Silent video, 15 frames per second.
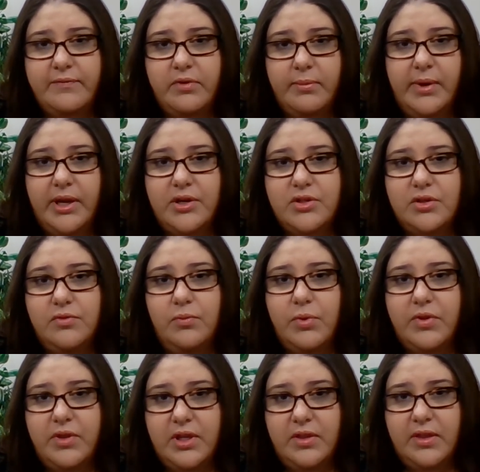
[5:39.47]
information
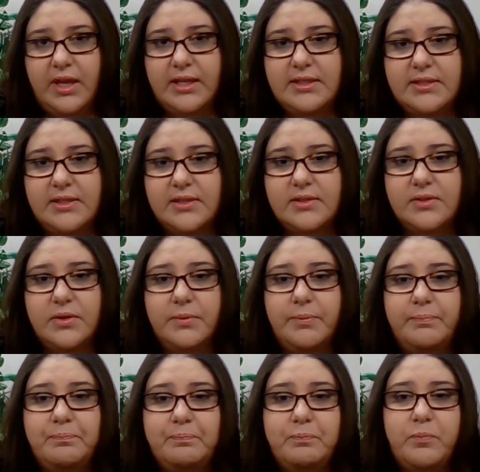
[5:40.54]
within that
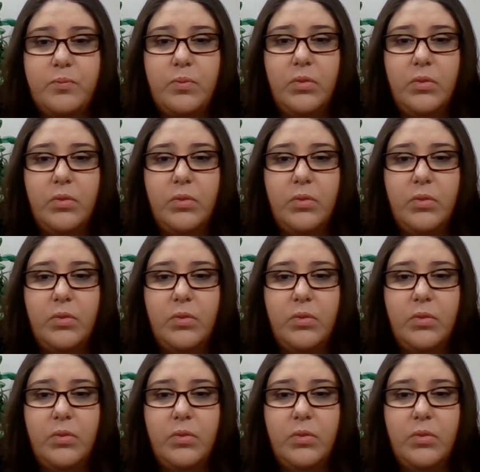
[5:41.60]
system.